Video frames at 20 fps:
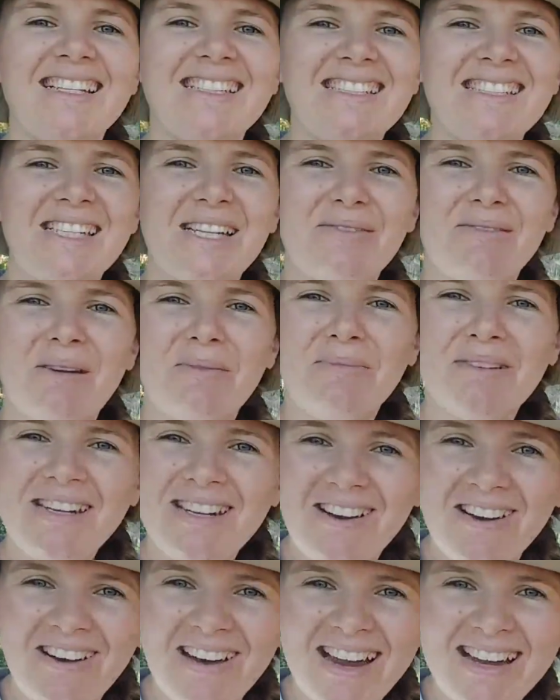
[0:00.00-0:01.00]
Tip number
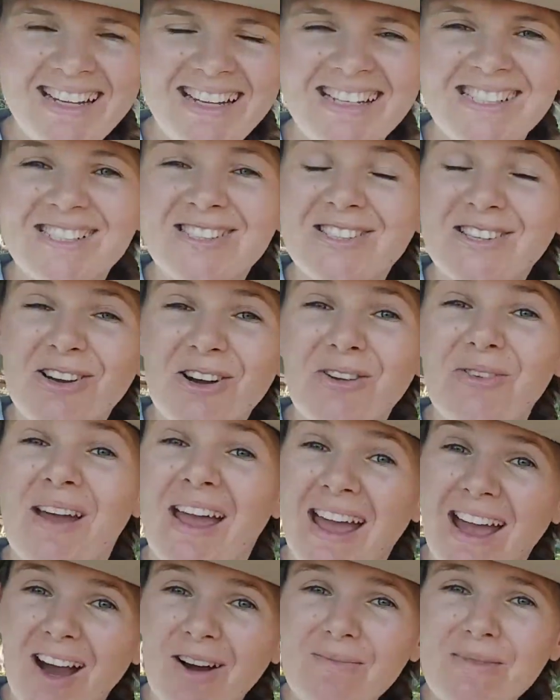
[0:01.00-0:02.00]
9 is to know
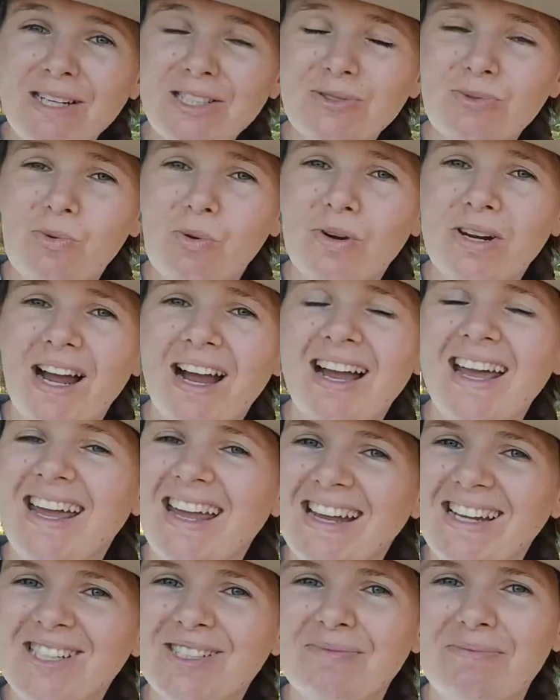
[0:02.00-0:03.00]
how much water
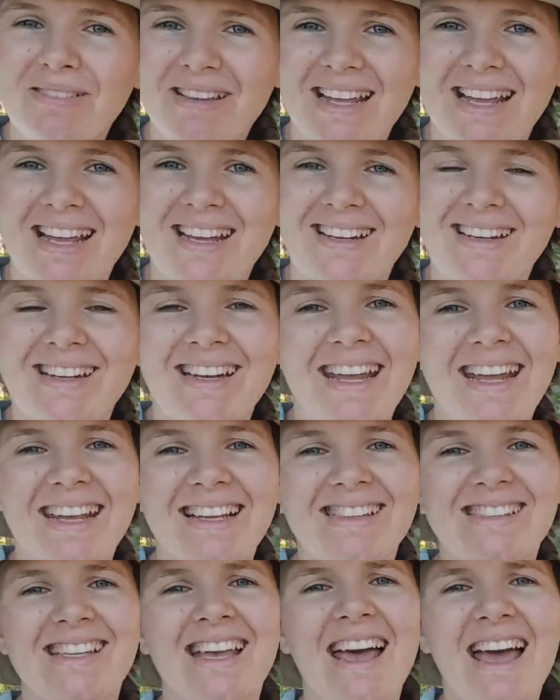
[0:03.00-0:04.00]
each plant
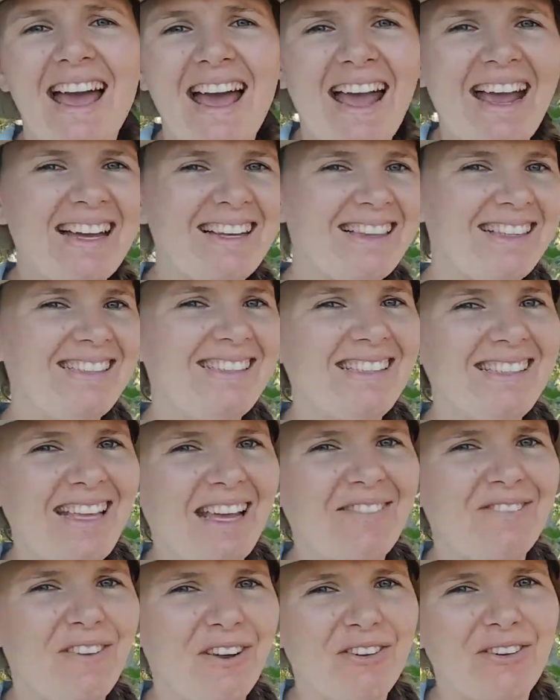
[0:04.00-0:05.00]
needs. And this is
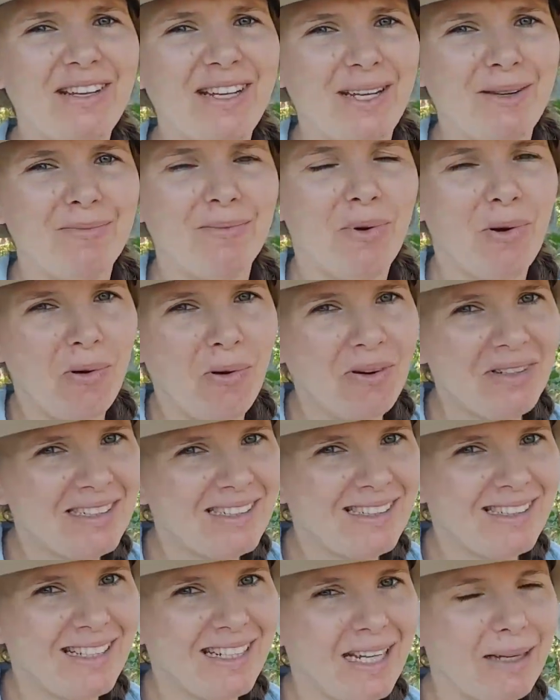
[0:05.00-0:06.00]
a very
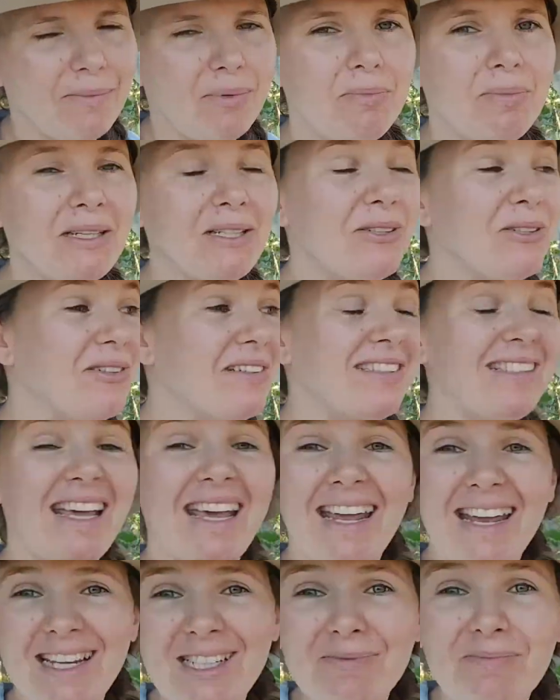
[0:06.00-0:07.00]
important tip because
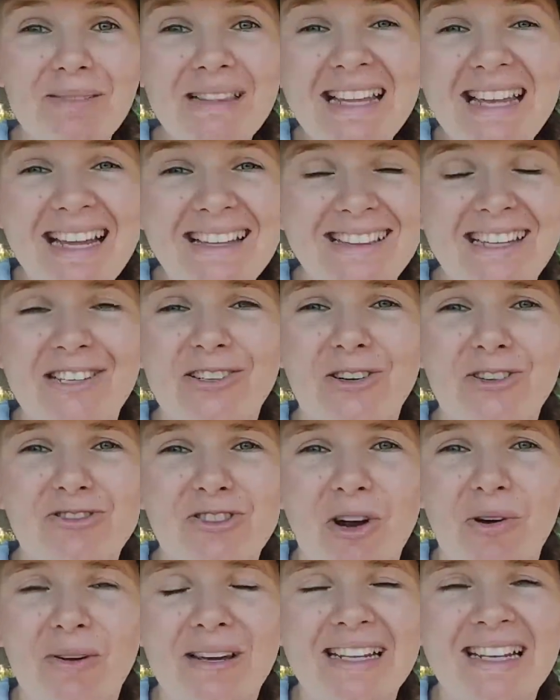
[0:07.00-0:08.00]
each plant that you're
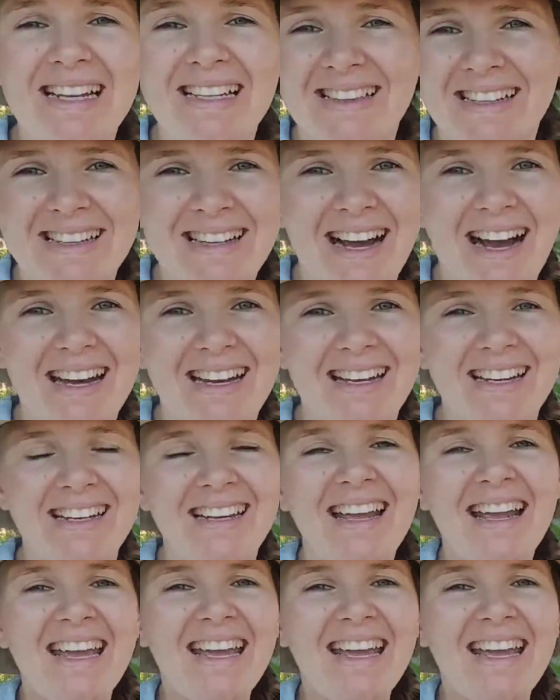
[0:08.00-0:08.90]
growing in the garden